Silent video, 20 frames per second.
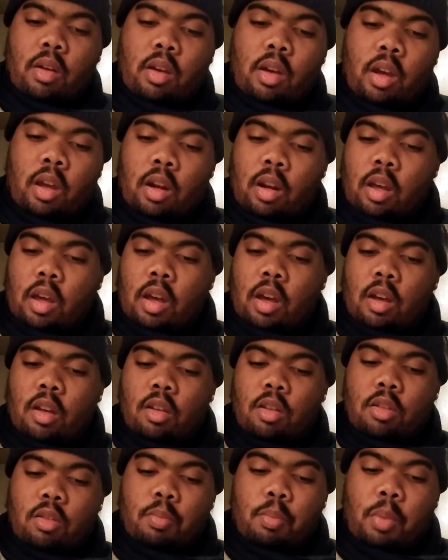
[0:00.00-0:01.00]
in a
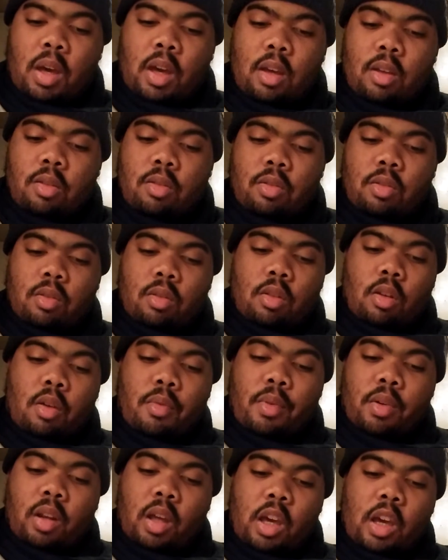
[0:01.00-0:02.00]
space
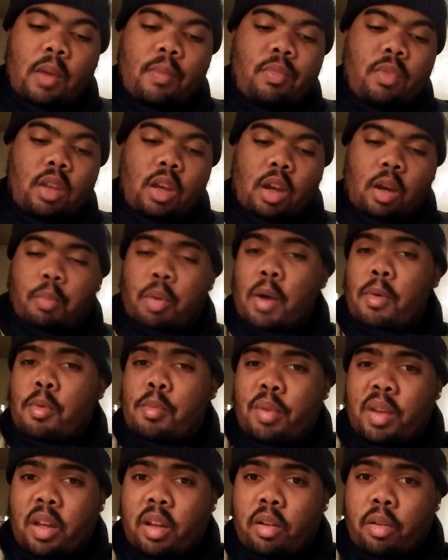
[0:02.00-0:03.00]
overnight,
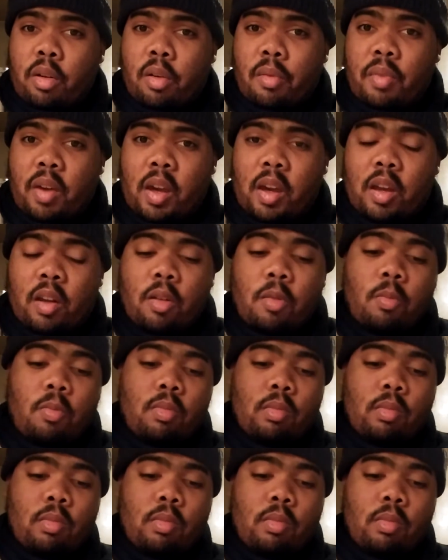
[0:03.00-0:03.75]
preferably under a fan.